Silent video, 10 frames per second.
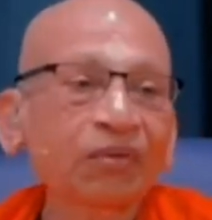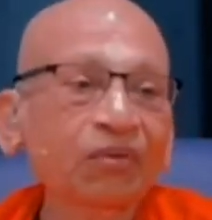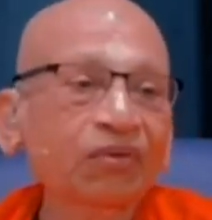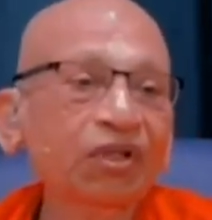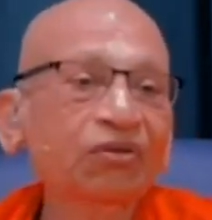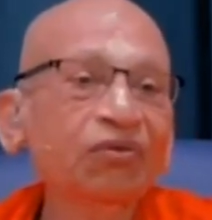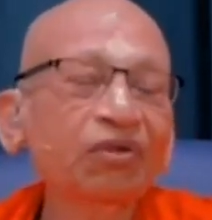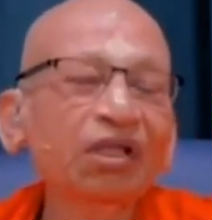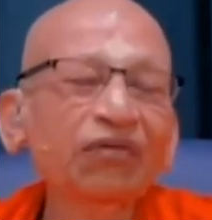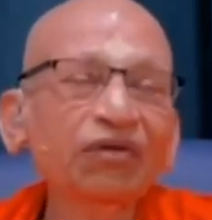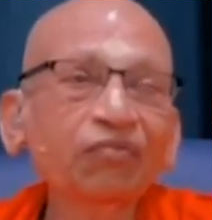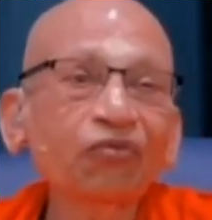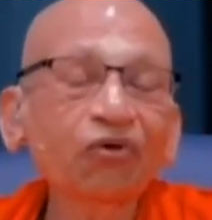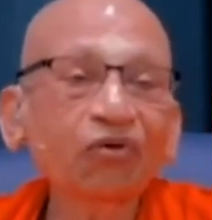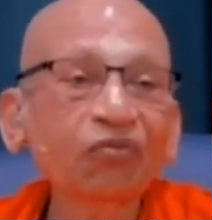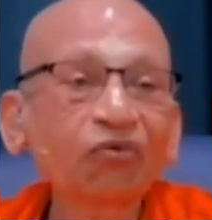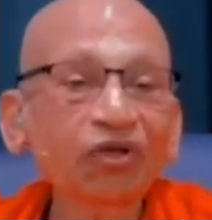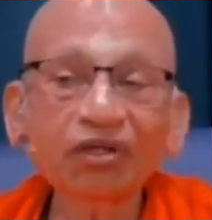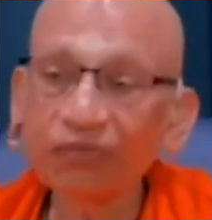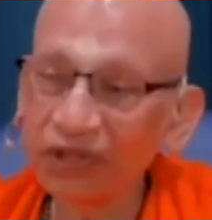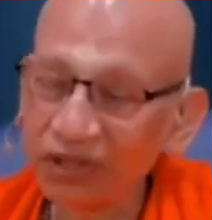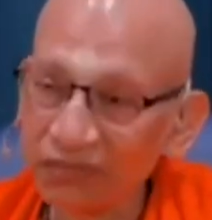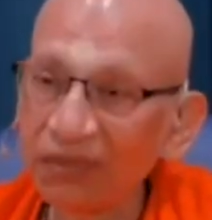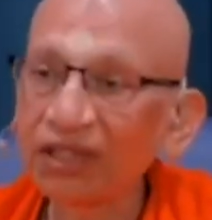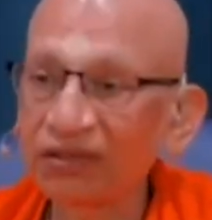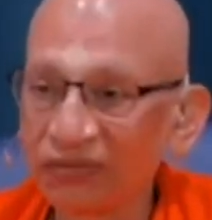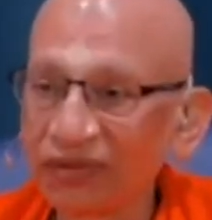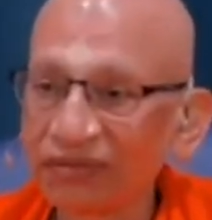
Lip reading: Then you are living more and more in the present, by the way.